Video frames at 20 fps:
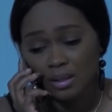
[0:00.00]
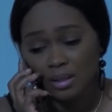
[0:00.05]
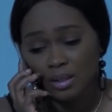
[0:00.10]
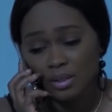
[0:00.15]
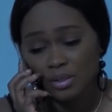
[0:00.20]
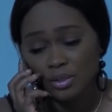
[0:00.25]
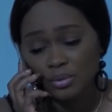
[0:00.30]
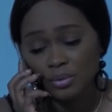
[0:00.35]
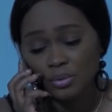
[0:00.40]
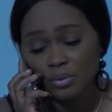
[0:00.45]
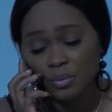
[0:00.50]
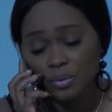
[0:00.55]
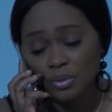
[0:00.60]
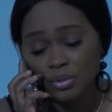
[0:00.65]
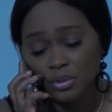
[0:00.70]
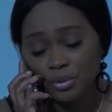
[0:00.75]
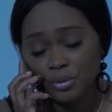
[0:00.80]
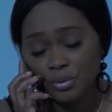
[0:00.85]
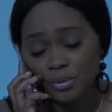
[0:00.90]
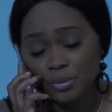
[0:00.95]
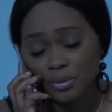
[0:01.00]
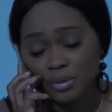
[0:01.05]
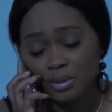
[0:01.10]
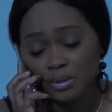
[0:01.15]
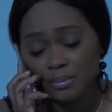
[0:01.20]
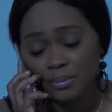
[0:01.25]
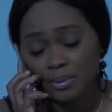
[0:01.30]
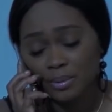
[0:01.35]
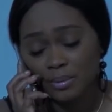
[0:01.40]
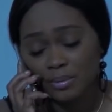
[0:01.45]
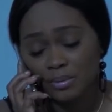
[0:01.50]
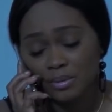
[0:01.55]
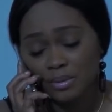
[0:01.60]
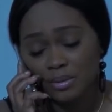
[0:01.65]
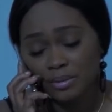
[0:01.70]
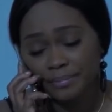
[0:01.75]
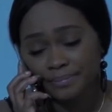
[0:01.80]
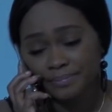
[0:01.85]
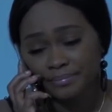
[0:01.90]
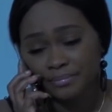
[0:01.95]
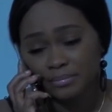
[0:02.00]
I don't know what you're talking about,